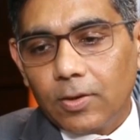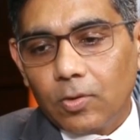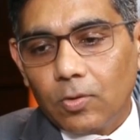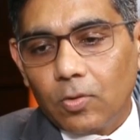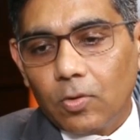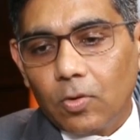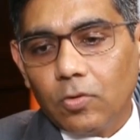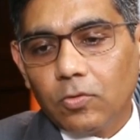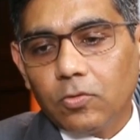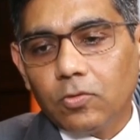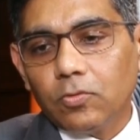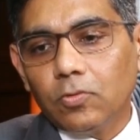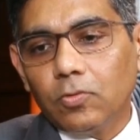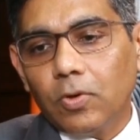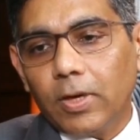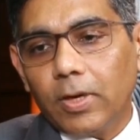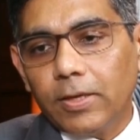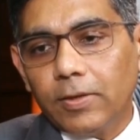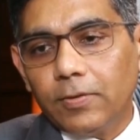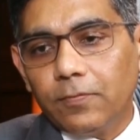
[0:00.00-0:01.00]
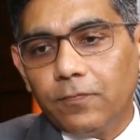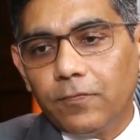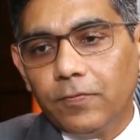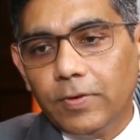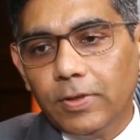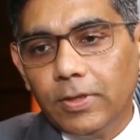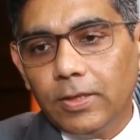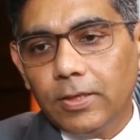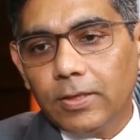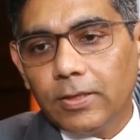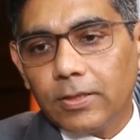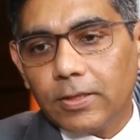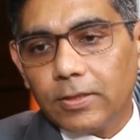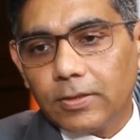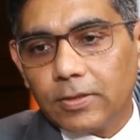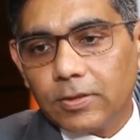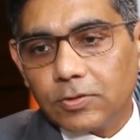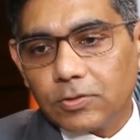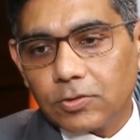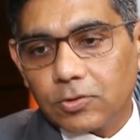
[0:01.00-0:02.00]
also, I feel
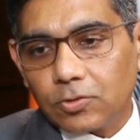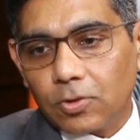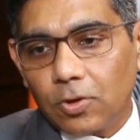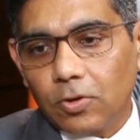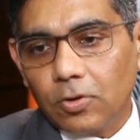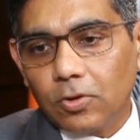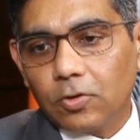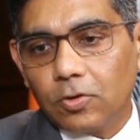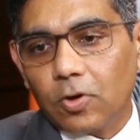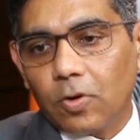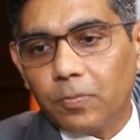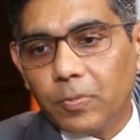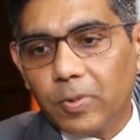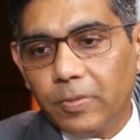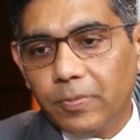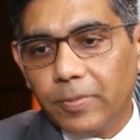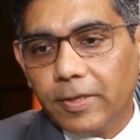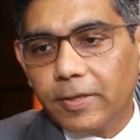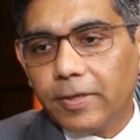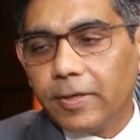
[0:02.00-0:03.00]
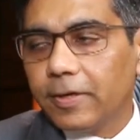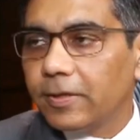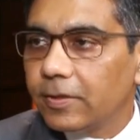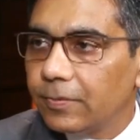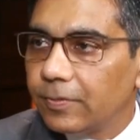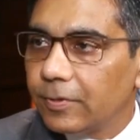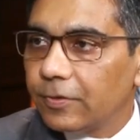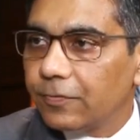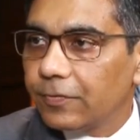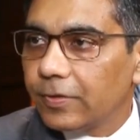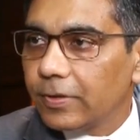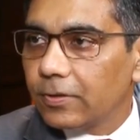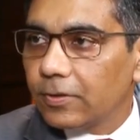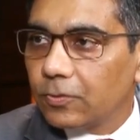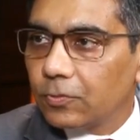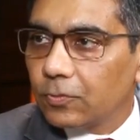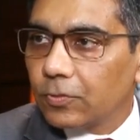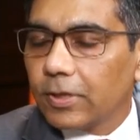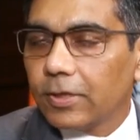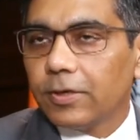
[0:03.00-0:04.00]
that there is strong complementarity between
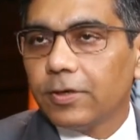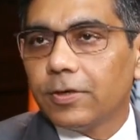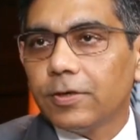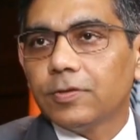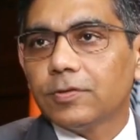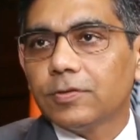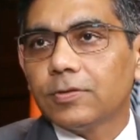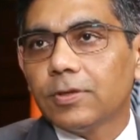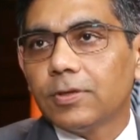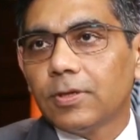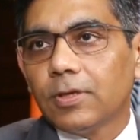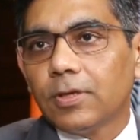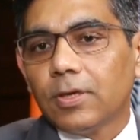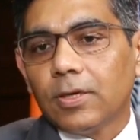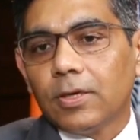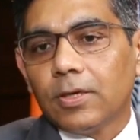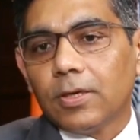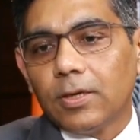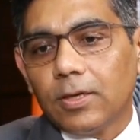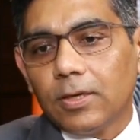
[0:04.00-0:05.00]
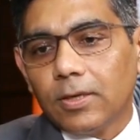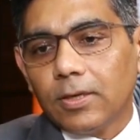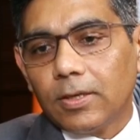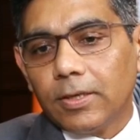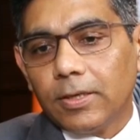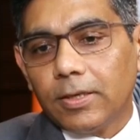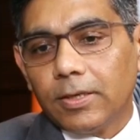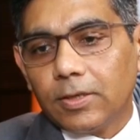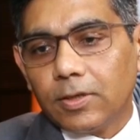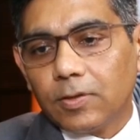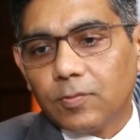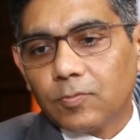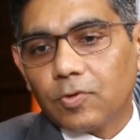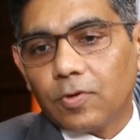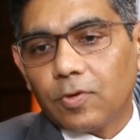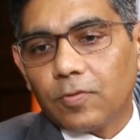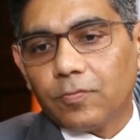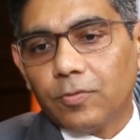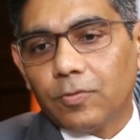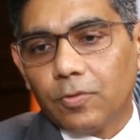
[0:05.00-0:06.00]
the two countries in
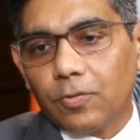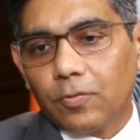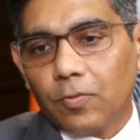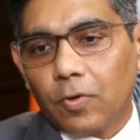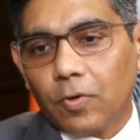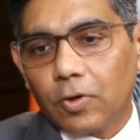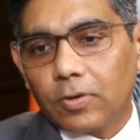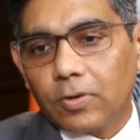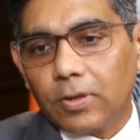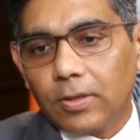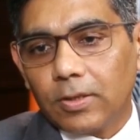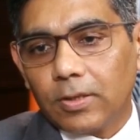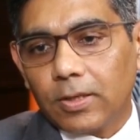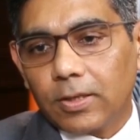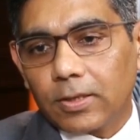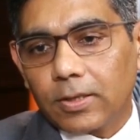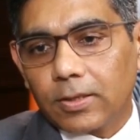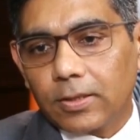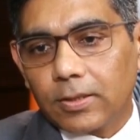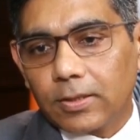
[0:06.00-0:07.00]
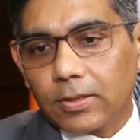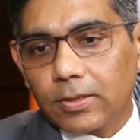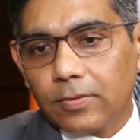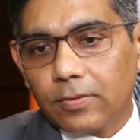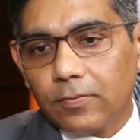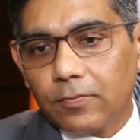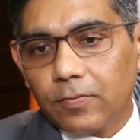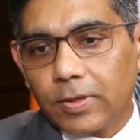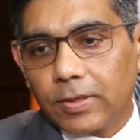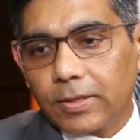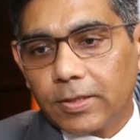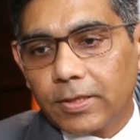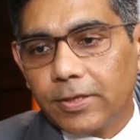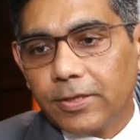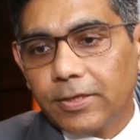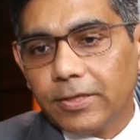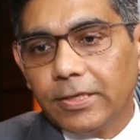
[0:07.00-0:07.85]
terms of what one country